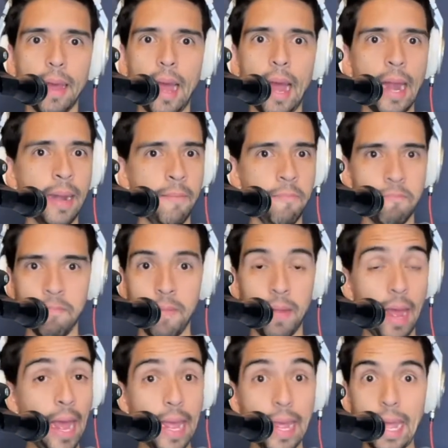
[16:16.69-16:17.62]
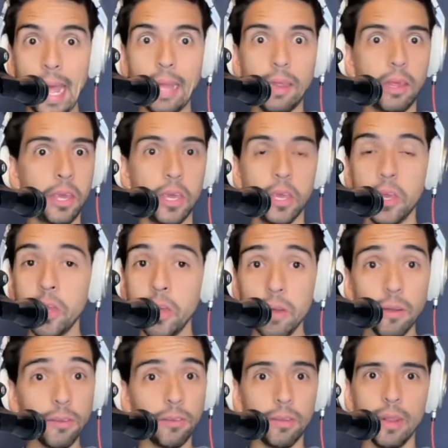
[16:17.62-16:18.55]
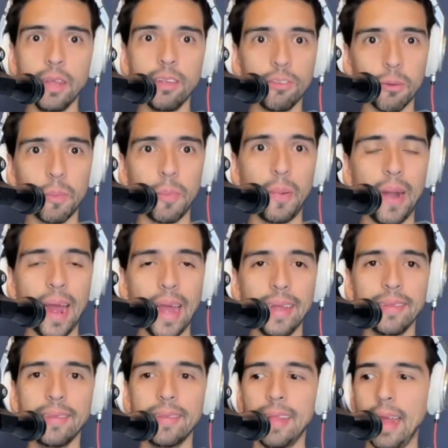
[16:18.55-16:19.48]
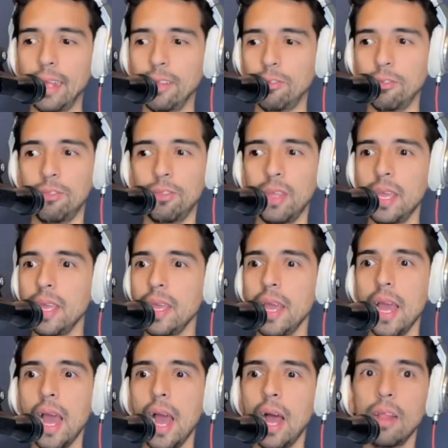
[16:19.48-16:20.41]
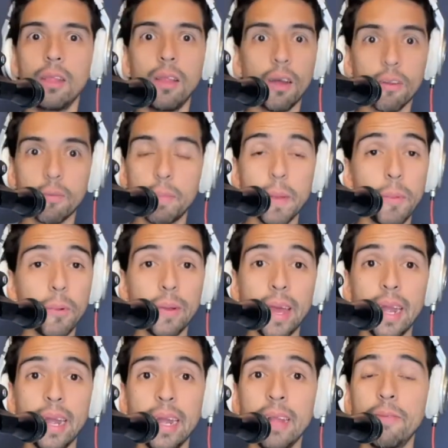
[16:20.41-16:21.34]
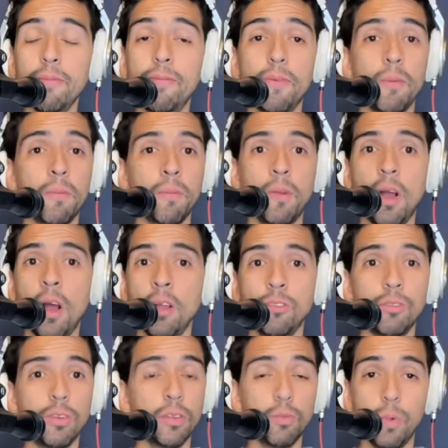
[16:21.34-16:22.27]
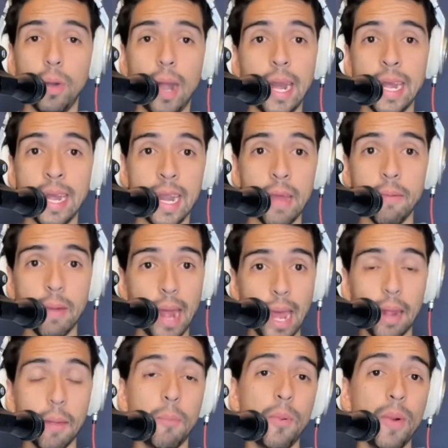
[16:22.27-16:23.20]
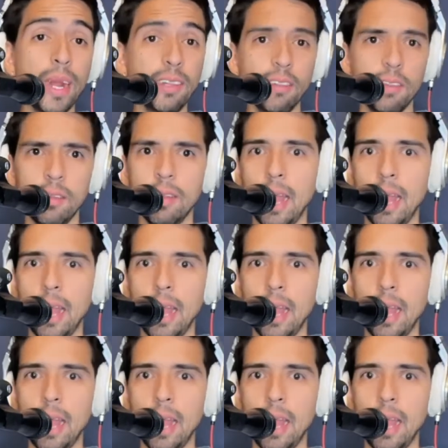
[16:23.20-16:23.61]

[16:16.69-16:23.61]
And I got hugely surprised, like, to see a lot of people getting it from countries where I never had a presence.